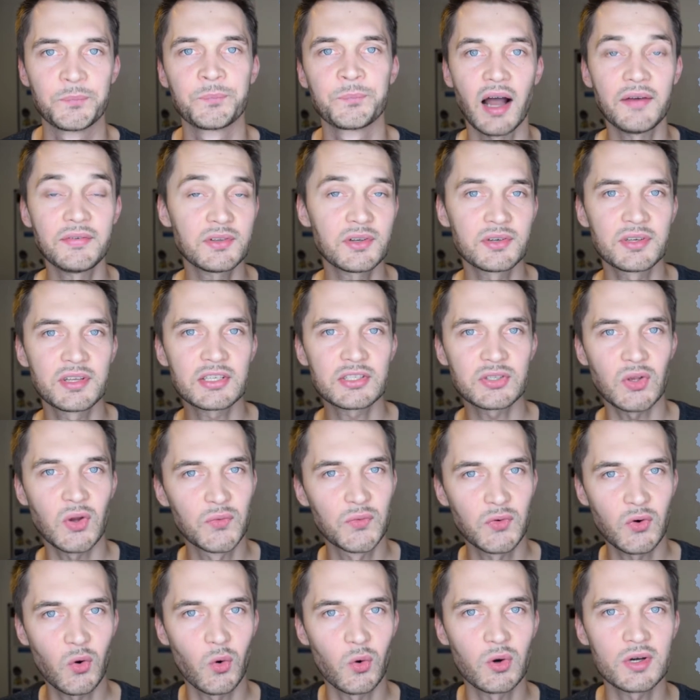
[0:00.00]
After this,
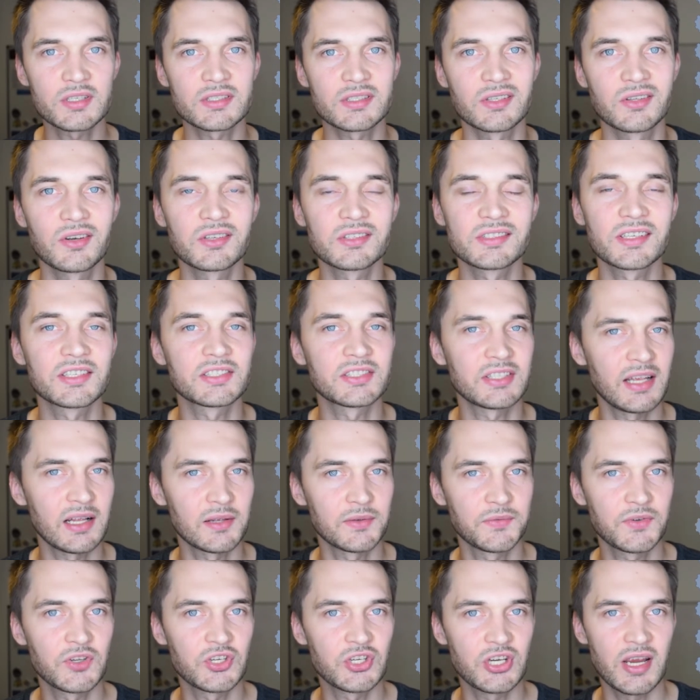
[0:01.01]
of course, there is a
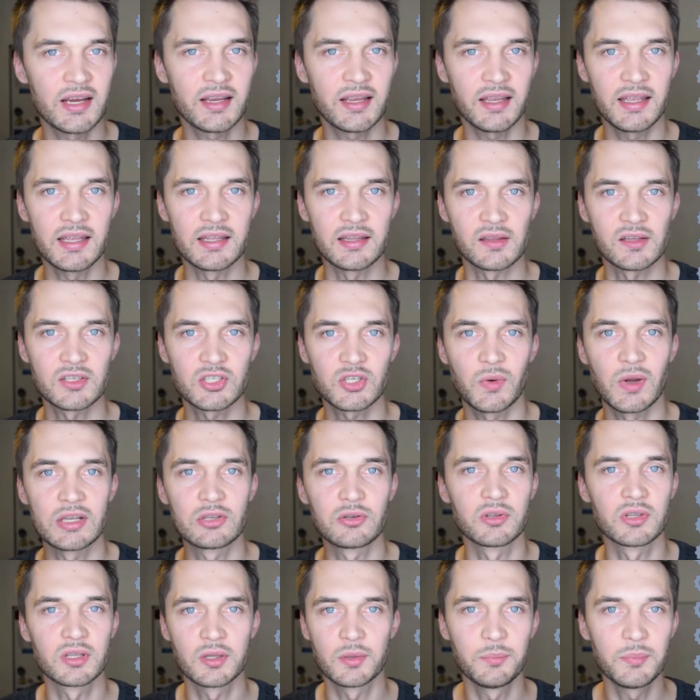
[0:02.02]
self-check-in, so I
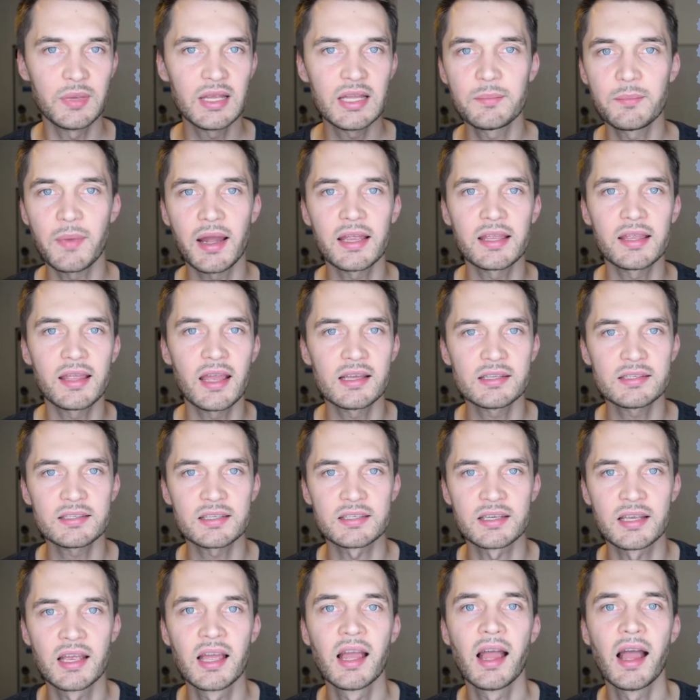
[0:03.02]
don't meet my
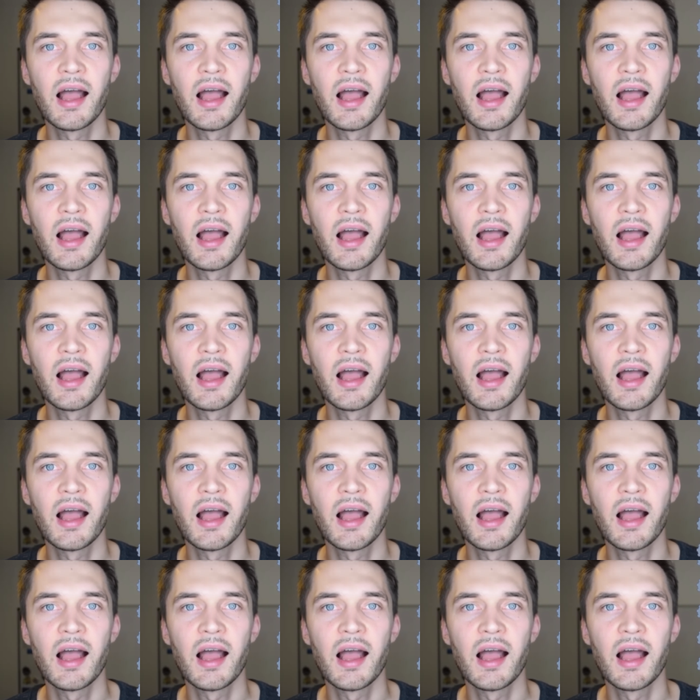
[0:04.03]
guests.